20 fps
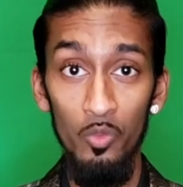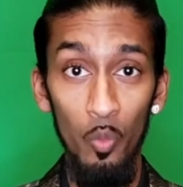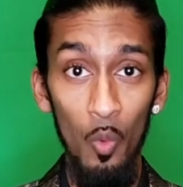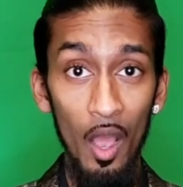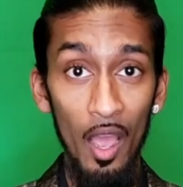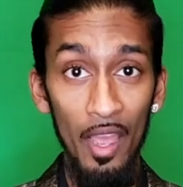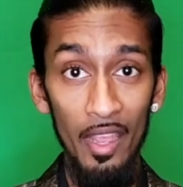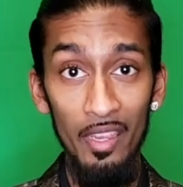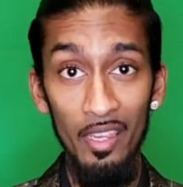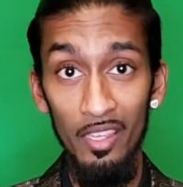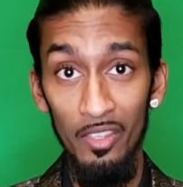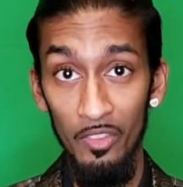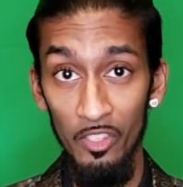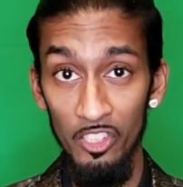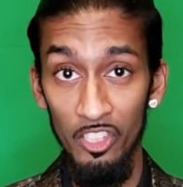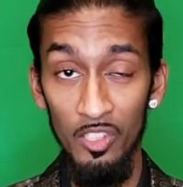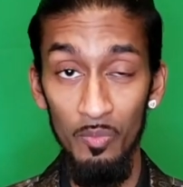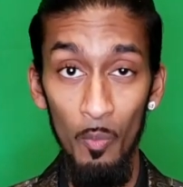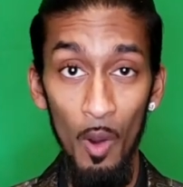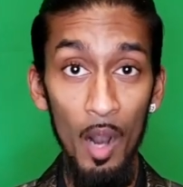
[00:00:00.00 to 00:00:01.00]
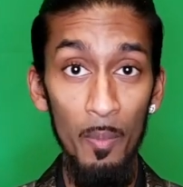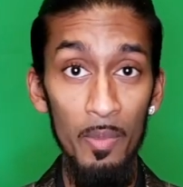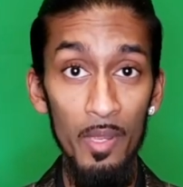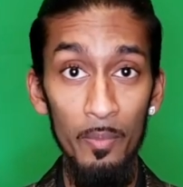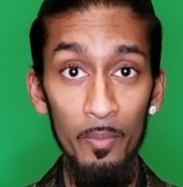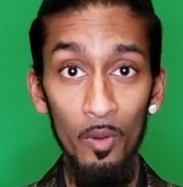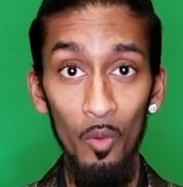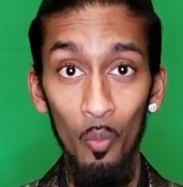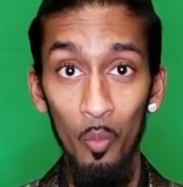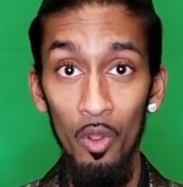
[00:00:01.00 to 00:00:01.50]
why the smart
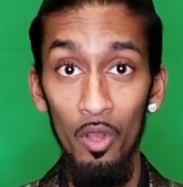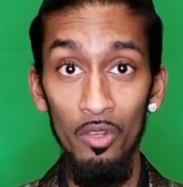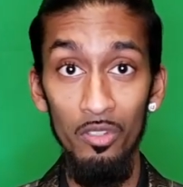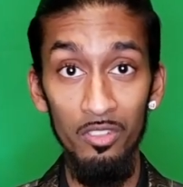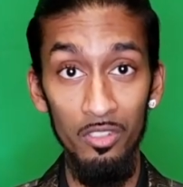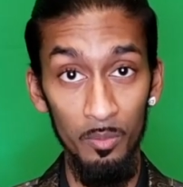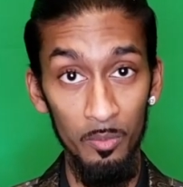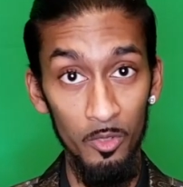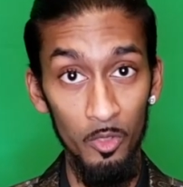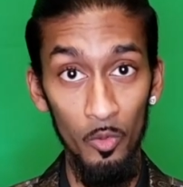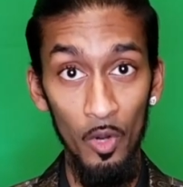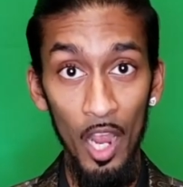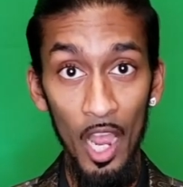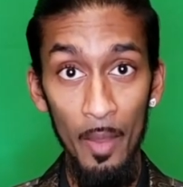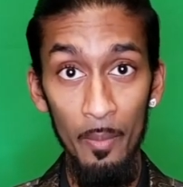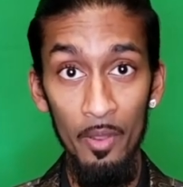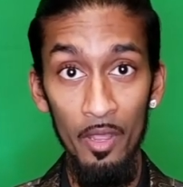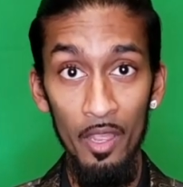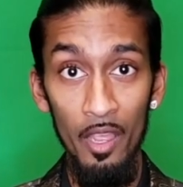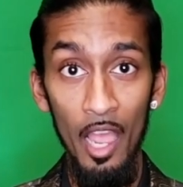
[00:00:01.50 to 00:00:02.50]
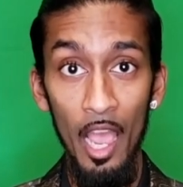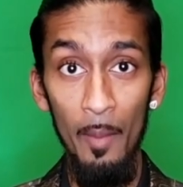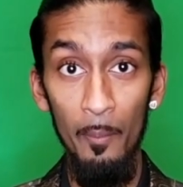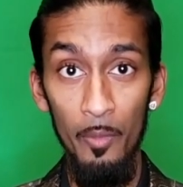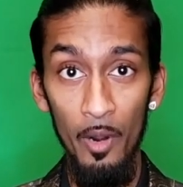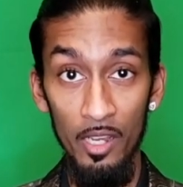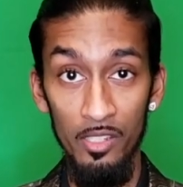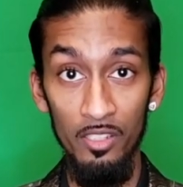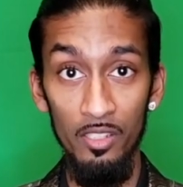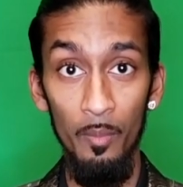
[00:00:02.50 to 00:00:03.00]
people will subscribe and
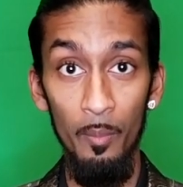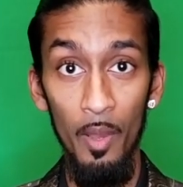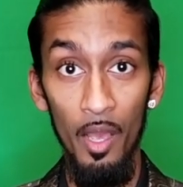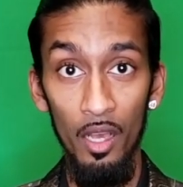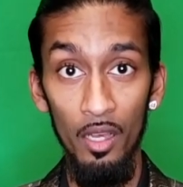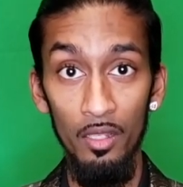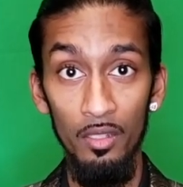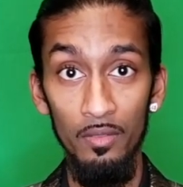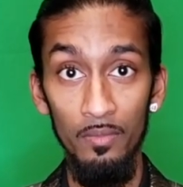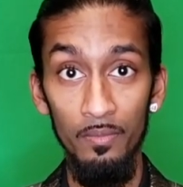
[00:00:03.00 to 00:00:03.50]
press the bell.